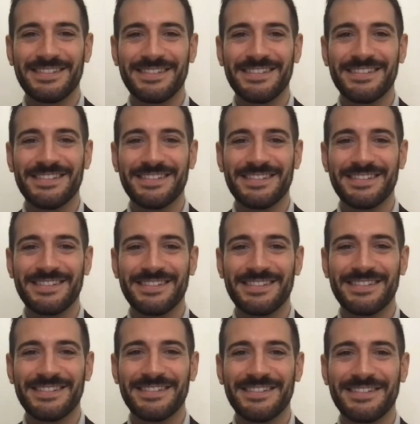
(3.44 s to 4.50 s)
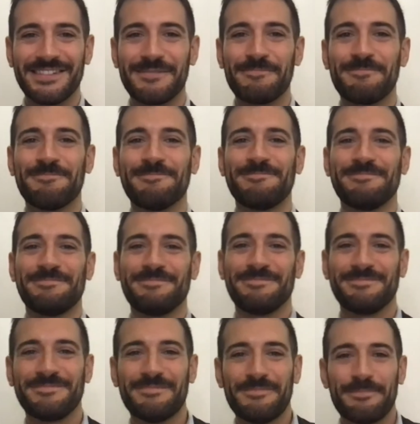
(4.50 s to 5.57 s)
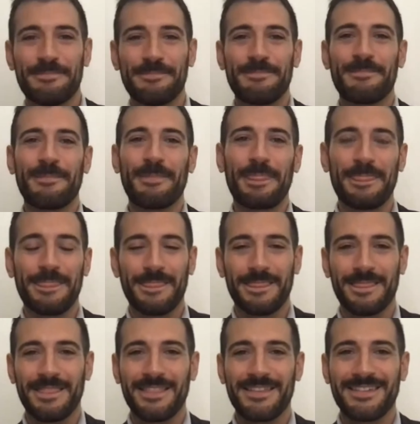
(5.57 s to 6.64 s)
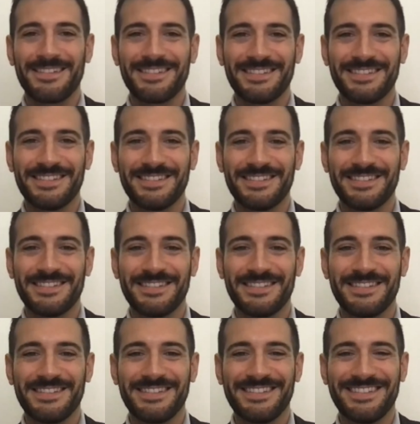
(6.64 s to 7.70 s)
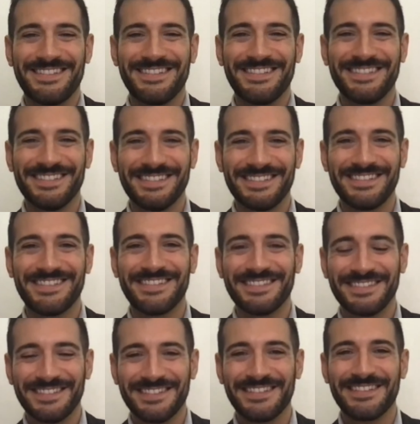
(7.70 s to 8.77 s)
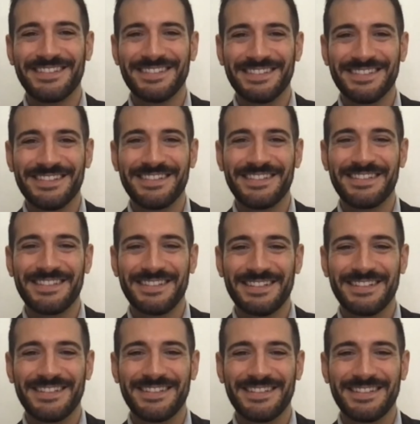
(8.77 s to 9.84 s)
[no speech]